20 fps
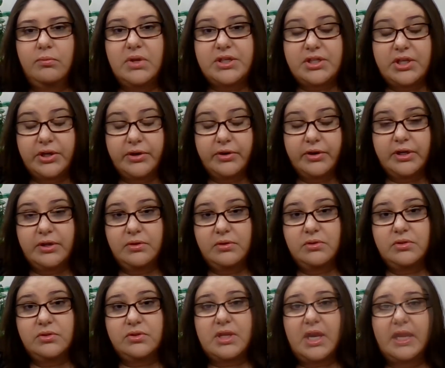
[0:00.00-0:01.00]

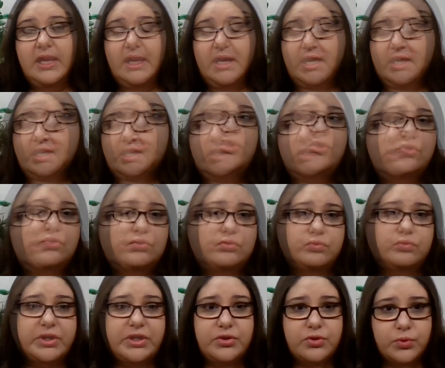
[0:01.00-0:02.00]
materials and
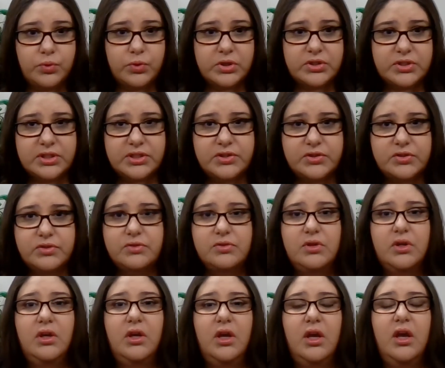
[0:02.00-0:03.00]
additional resources
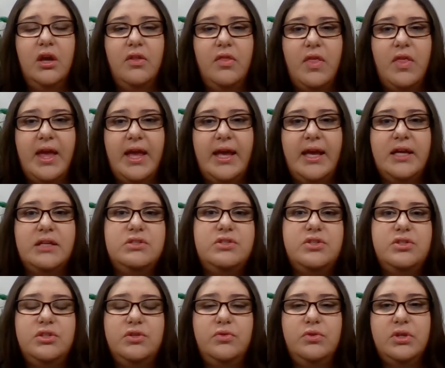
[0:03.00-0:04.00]

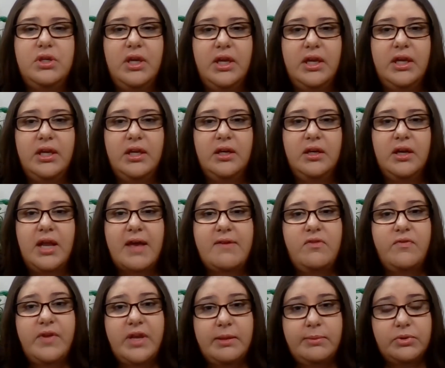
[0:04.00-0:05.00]
that you can
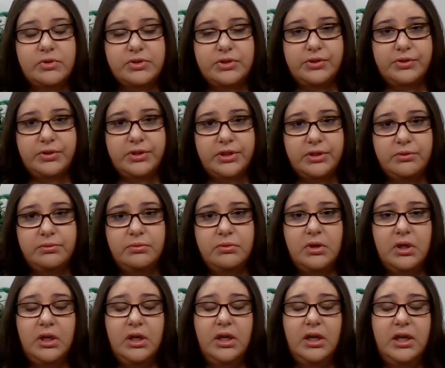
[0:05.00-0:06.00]
have available to
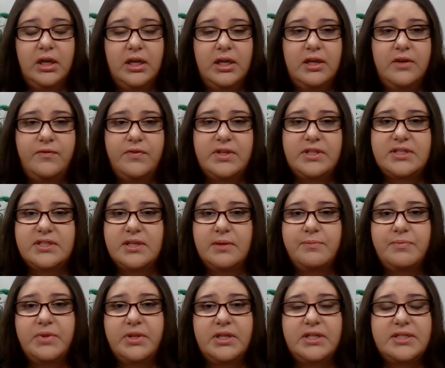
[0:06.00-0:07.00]
you. If it's
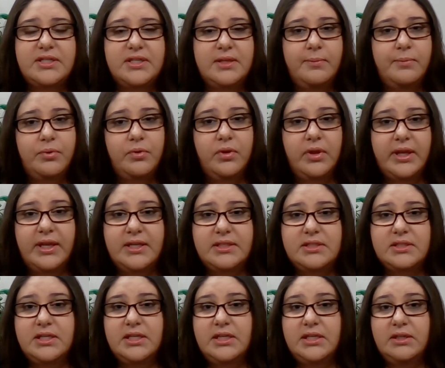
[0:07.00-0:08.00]
something as simple
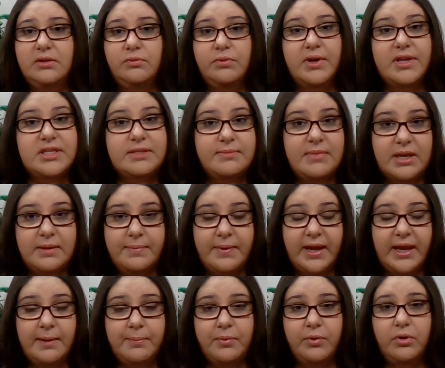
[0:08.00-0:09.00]
as needing resume
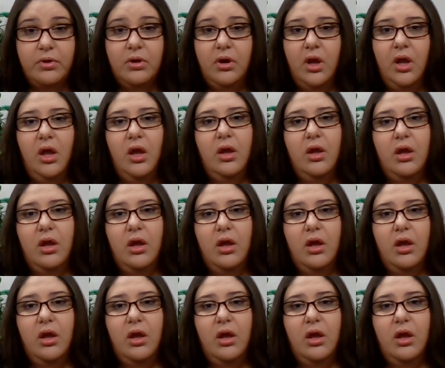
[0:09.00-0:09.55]
paper